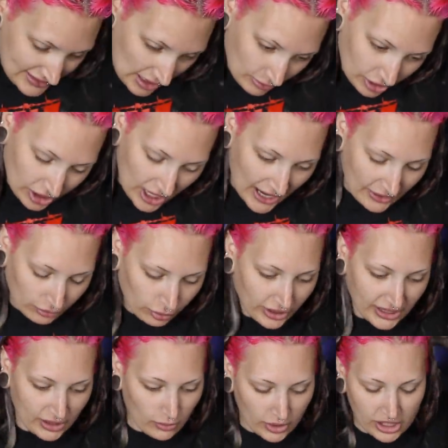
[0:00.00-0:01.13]
summer, I
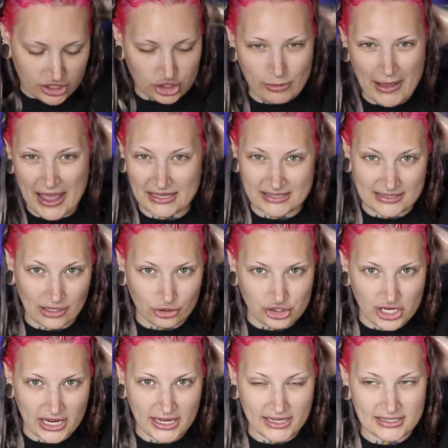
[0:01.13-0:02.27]
really wanna do pastel
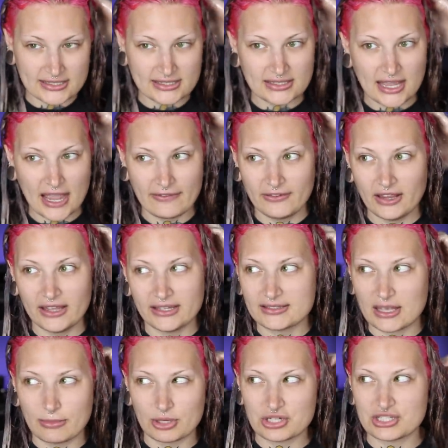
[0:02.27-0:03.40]
shades. I feel like
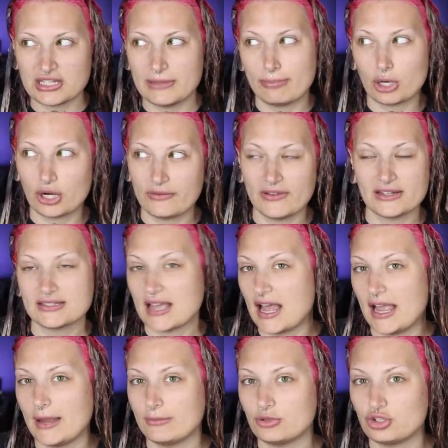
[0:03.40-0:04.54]
summer's the perfect
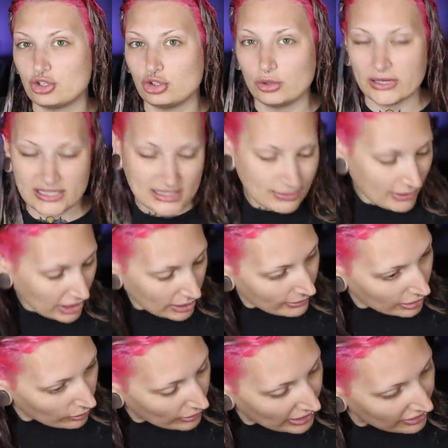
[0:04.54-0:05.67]
time to
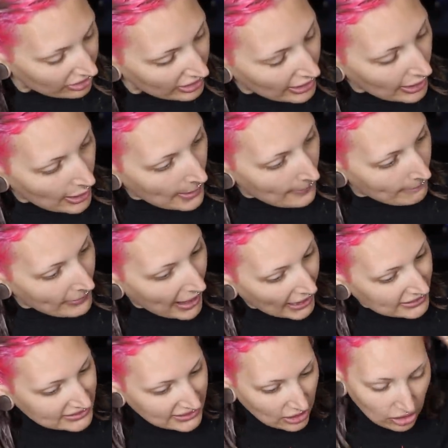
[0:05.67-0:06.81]
experiment with
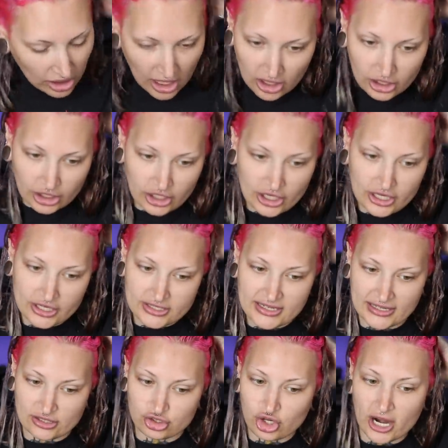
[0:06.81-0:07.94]
pastel colors
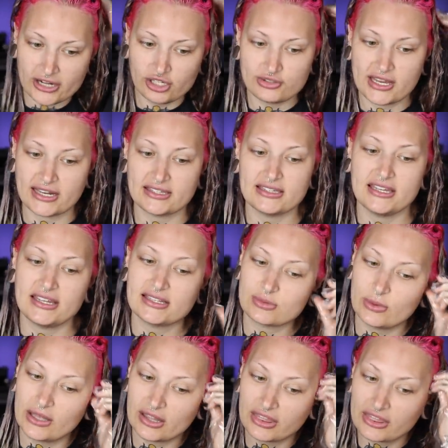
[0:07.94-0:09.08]
and try new techniques
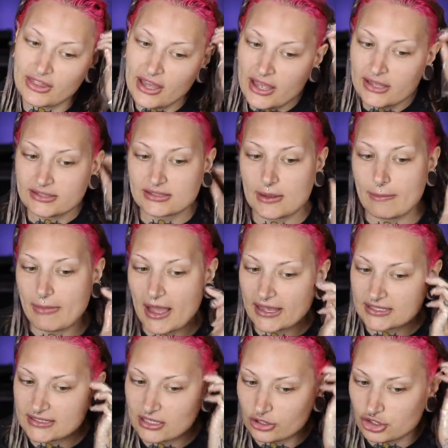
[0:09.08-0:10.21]
with some
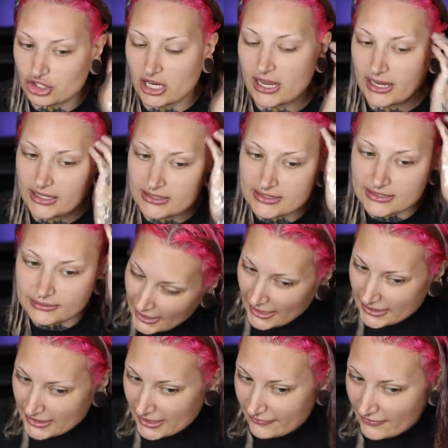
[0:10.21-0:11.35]
pastel shades.
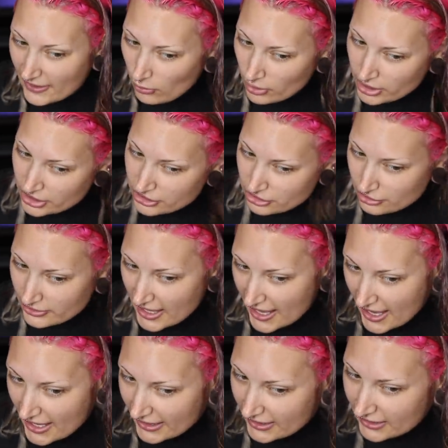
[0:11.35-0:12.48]
And if I want to do
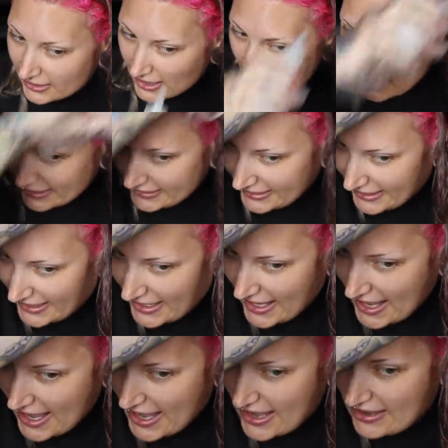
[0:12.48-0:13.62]
that, I can't
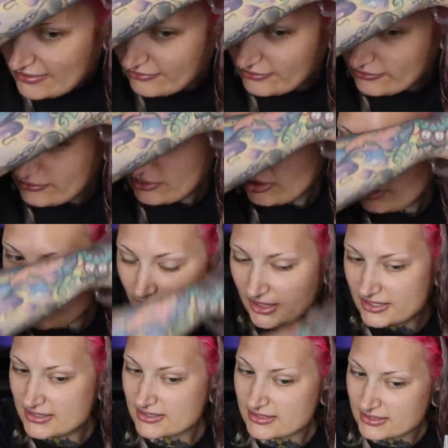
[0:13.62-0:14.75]
have
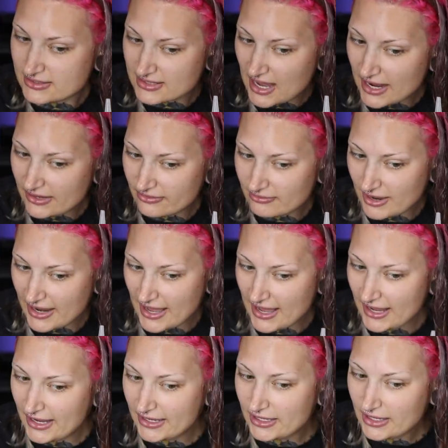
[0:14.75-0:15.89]
this side of my
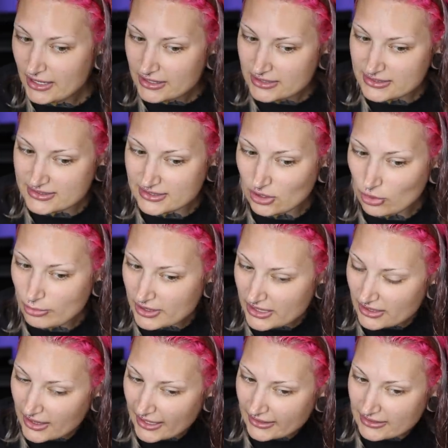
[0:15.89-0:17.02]
head still
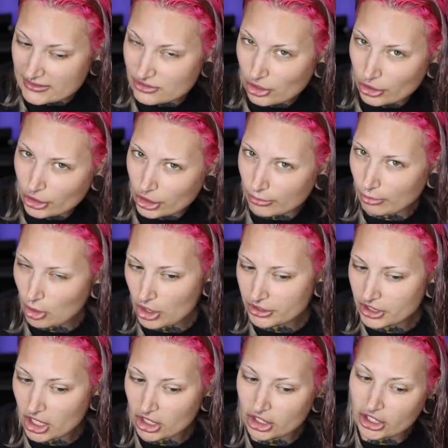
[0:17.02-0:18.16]
be like this darker
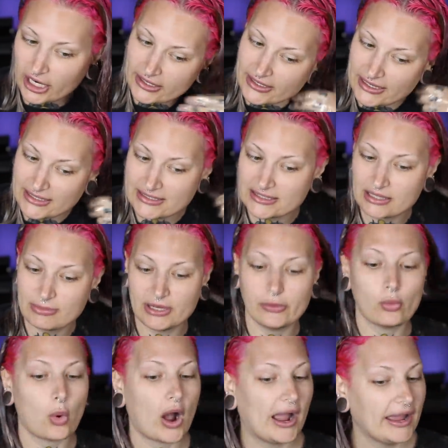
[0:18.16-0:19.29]
blonde color. It needs to be
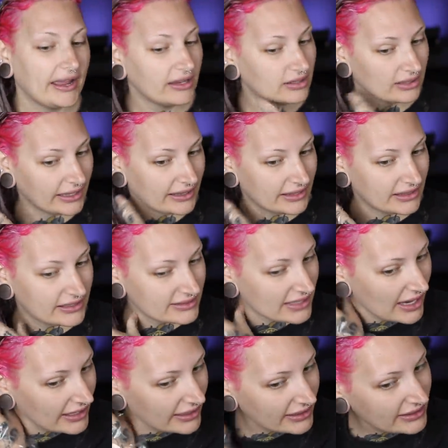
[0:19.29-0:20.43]
white like this
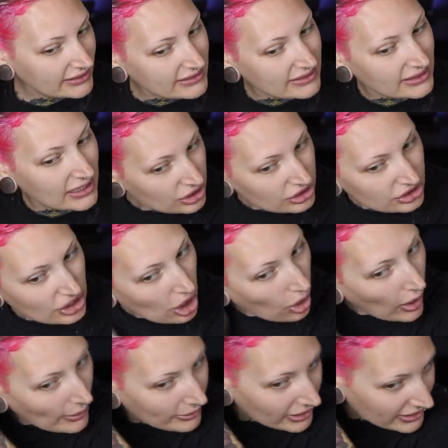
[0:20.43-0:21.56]
side is.
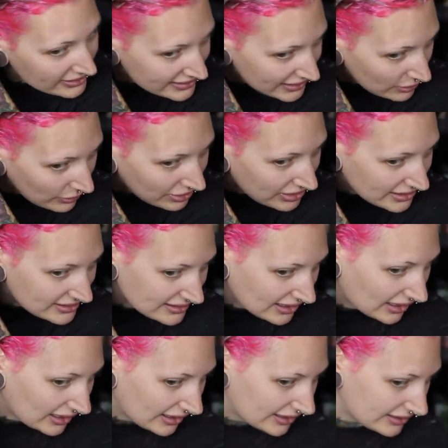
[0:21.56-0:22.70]
So I'm gonna see what this
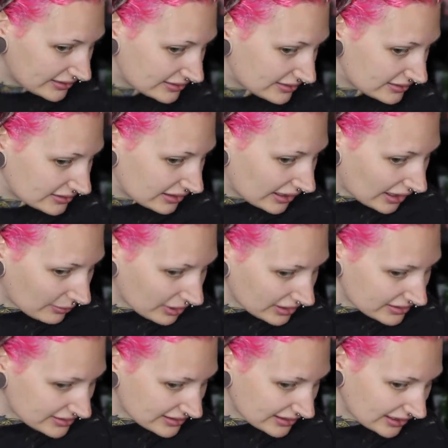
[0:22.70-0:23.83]
does, and I'm
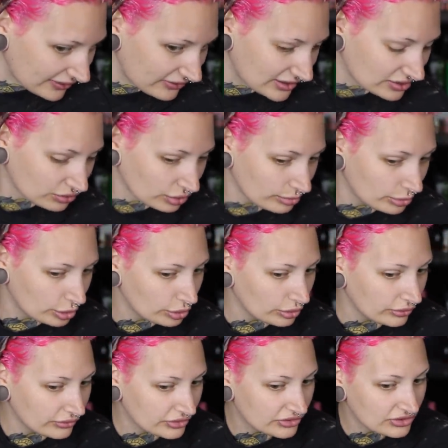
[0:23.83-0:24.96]
gonna see if this
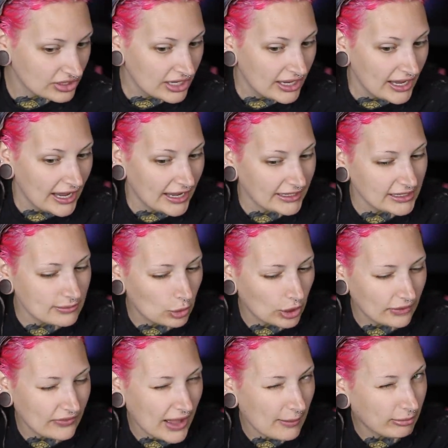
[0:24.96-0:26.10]
removes any more
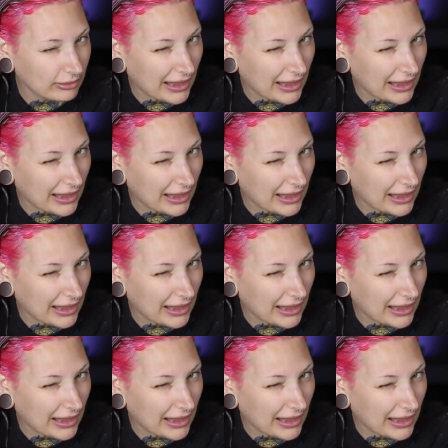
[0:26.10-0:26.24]
of that